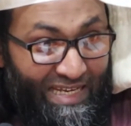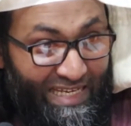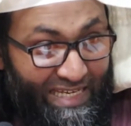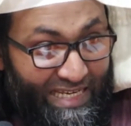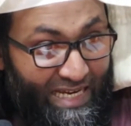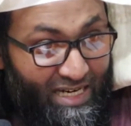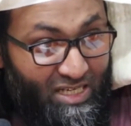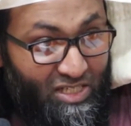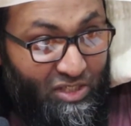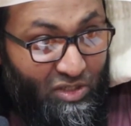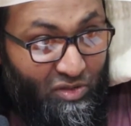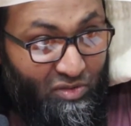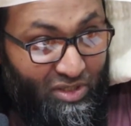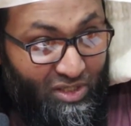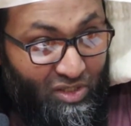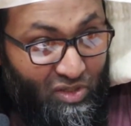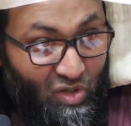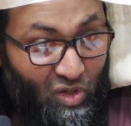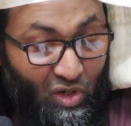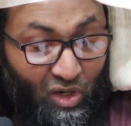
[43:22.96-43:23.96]
yet you
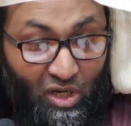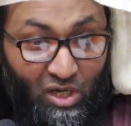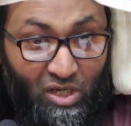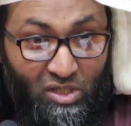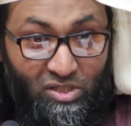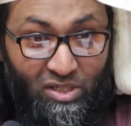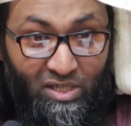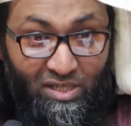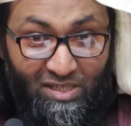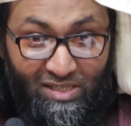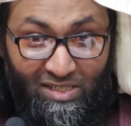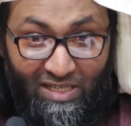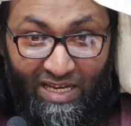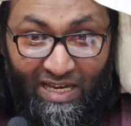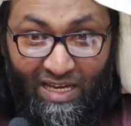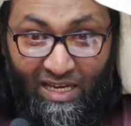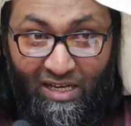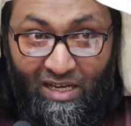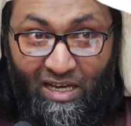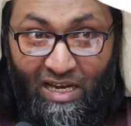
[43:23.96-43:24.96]
did not
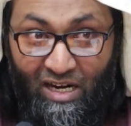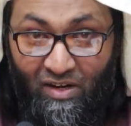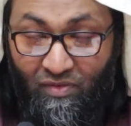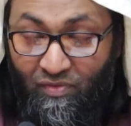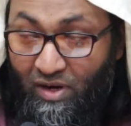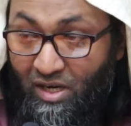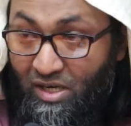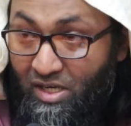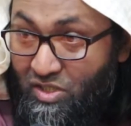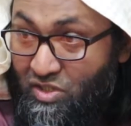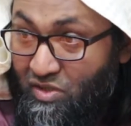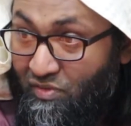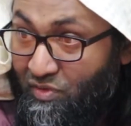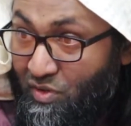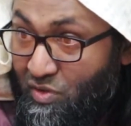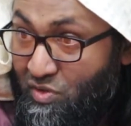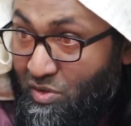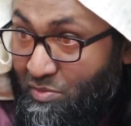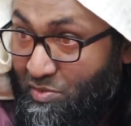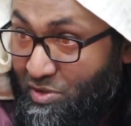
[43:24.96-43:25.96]
take advantage of
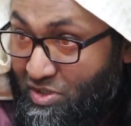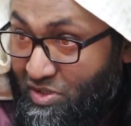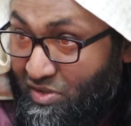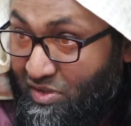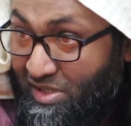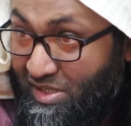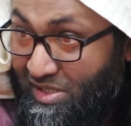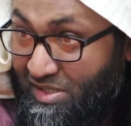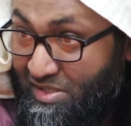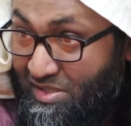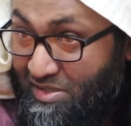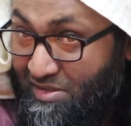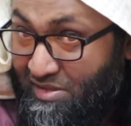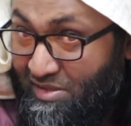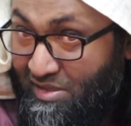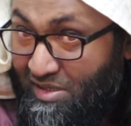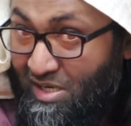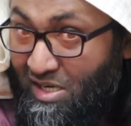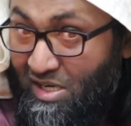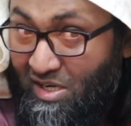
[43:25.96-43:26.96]
those opportunities.
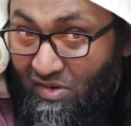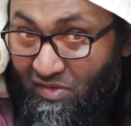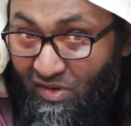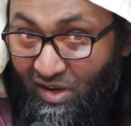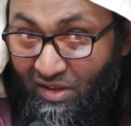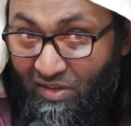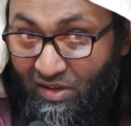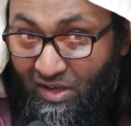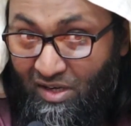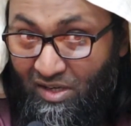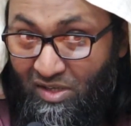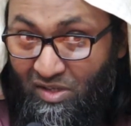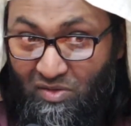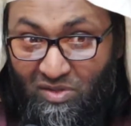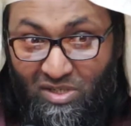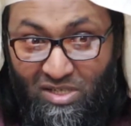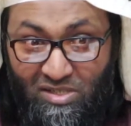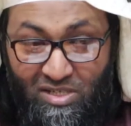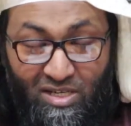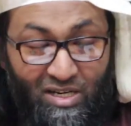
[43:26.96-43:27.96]
Rather, you
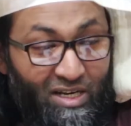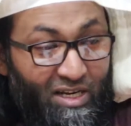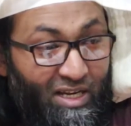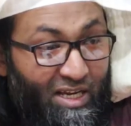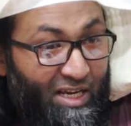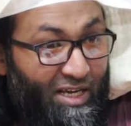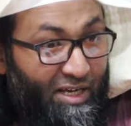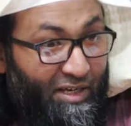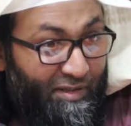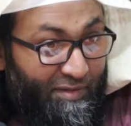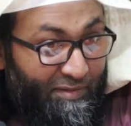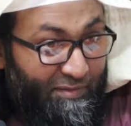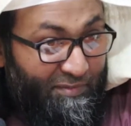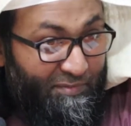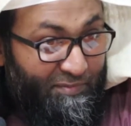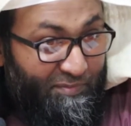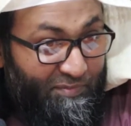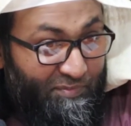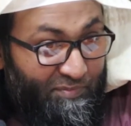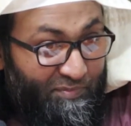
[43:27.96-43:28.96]
just didn't care.
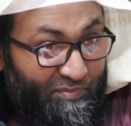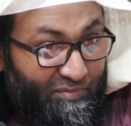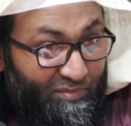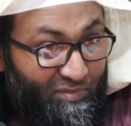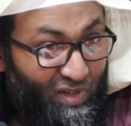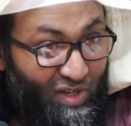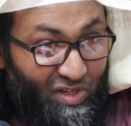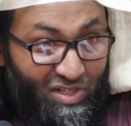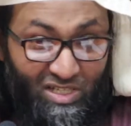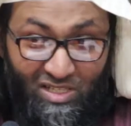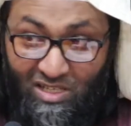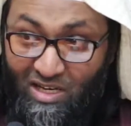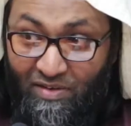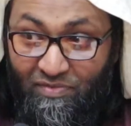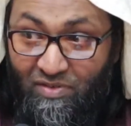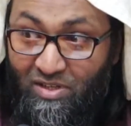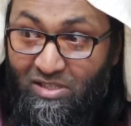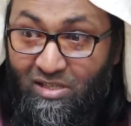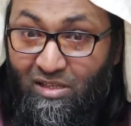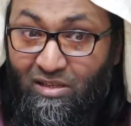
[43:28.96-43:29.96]
You just
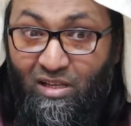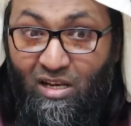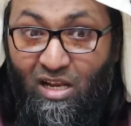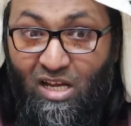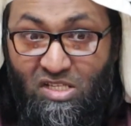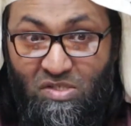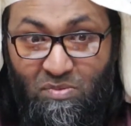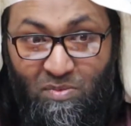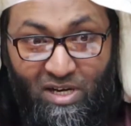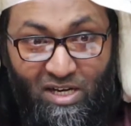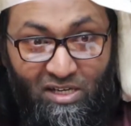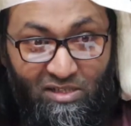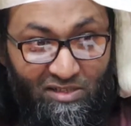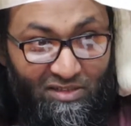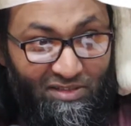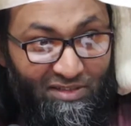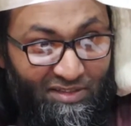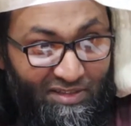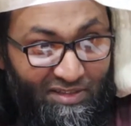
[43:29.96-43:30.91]
left it till the last minute.